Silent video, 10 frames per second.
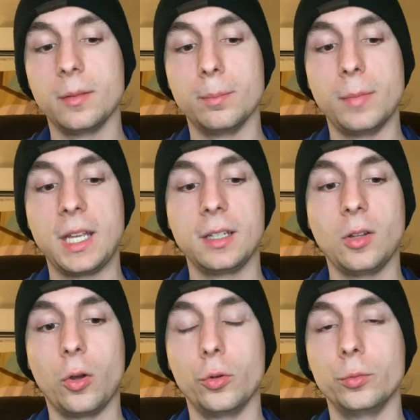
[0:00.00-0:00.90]
main
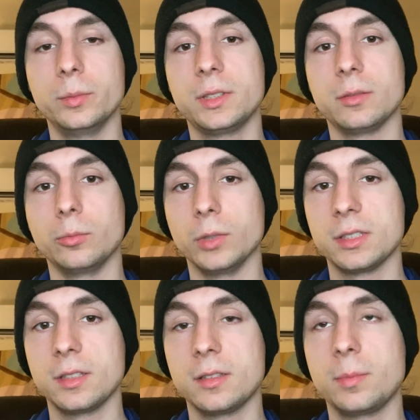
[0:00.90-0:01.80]
homes and
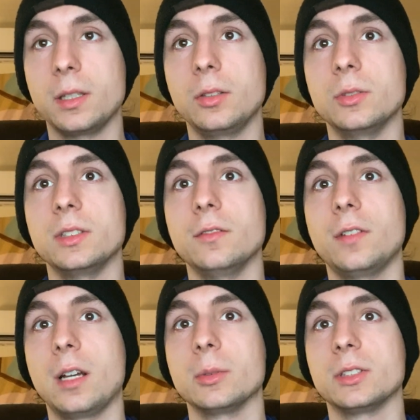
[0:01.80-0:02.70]
residents being using
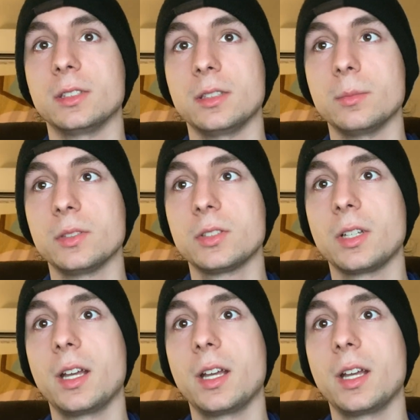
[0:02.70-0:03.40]
fiber systems,